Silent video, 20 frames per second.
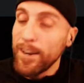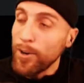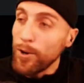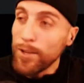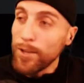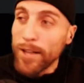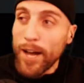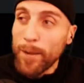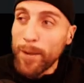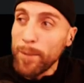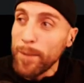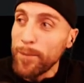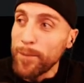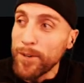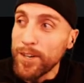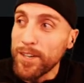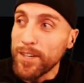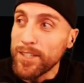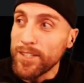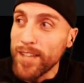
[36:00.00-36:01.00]
a lot of people
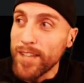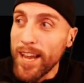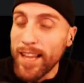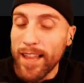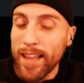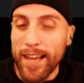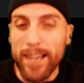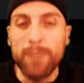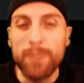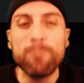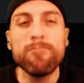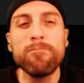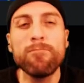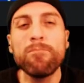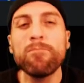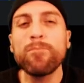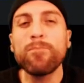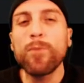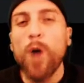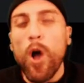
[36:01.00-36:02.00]
are going to say, like,
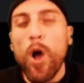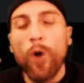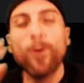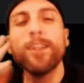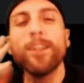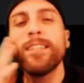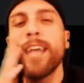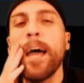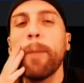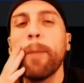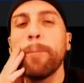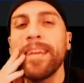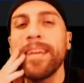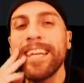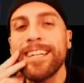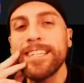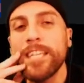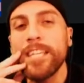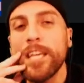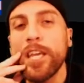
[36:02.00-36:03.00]
what does that
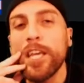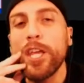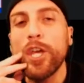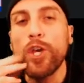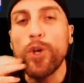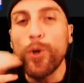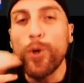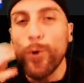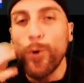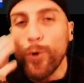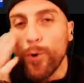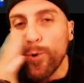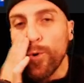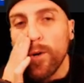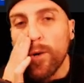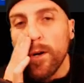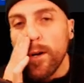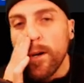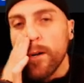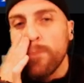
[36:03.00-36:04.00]
mean to
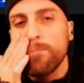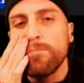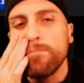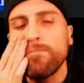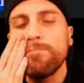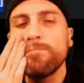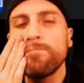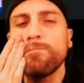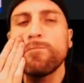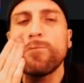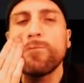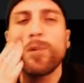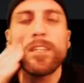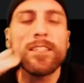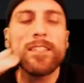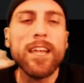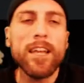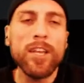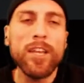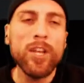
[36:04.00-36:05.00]
you? What
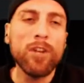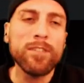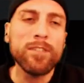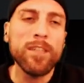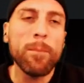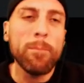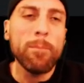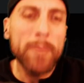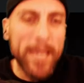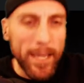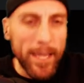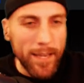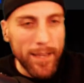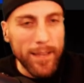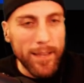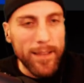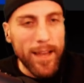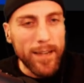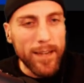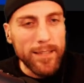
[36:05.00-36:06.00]
is that? You know, to
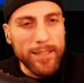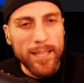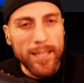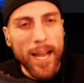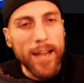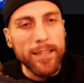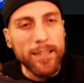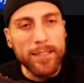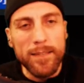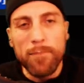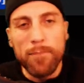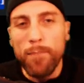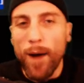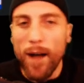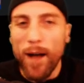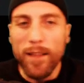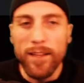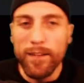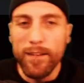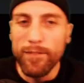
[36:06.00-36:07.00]
me, that's kind of
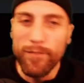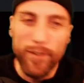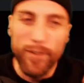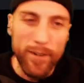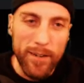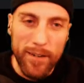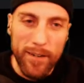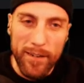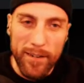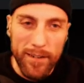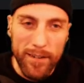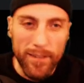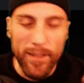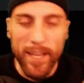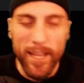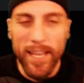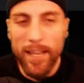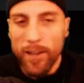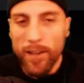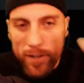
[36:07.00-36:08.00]
symbolic for
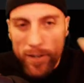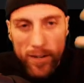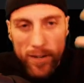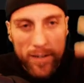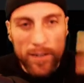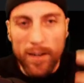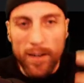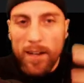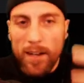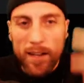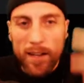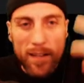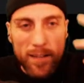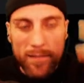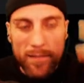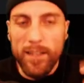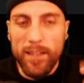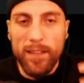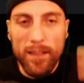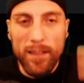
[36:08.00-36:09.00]
the inner,
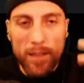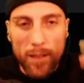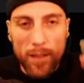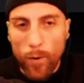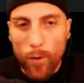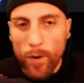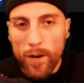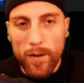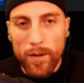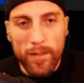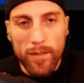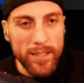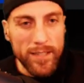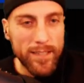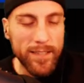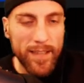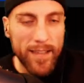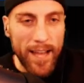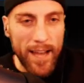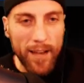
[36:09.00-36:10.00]
the lower
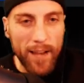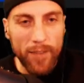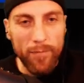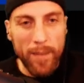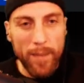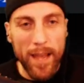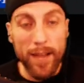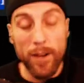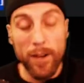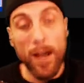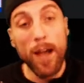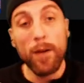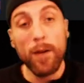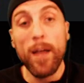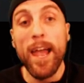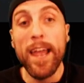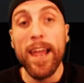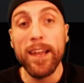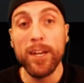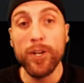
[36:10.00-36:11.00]
this and that of man.
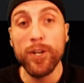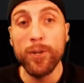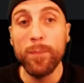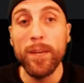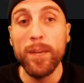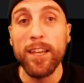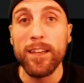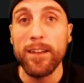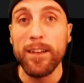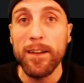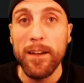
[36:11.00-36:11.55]
Hey, it could be.